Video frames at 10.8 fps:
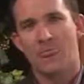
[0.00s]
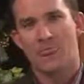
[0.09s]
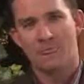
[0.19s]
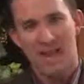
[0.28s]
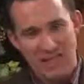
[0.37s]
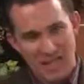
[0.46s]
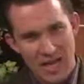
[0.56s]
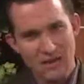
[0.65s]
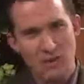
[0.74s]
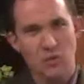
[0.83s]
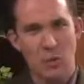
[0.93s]
that's how
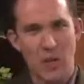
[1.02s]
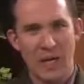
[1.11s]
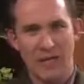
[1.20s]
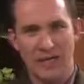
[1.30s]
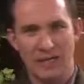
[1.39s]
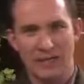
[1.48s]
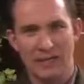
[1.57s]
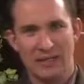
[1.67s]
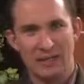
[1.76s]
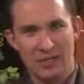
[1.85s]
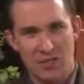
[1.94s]
you train
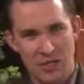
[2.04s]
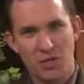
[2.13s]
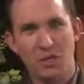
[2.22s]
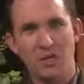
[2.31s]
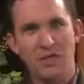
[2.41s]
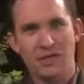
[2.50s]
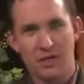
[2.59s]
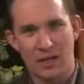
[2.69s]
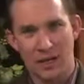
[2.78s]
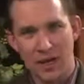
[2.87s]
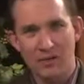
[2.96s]
children to
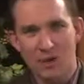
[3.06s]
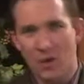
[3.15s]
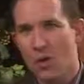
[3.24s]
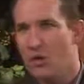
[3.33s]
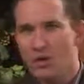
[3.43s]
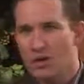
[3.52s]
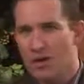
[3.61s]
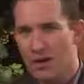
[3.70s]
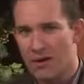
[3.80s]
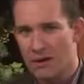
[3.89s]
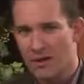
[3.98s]
love the Lord their
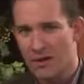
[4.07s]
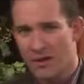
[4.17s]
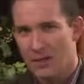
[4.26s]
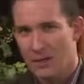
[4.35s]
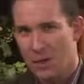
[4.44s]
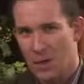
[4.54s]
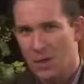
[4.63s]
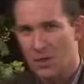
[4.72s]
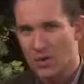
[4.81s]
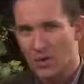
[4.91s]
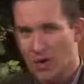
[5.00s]
God with all
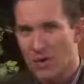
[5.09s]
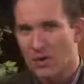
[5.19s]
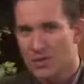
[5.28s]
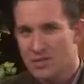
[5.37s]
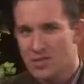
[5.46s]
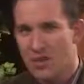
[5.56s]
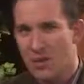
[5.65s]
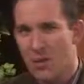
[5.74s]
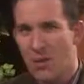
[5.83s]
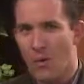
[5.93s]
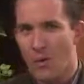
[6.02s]
their heart,
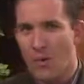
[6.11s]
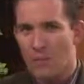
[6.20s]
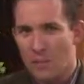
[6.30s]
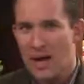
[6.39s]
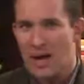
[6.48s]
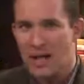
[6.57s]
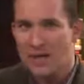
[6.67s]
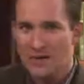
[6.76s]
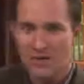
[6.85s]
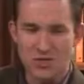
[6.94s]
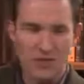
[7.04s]
soul, mind,
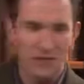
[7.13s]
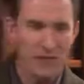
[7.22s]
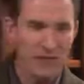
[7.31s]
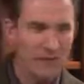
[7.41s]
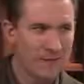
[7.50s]
and strength.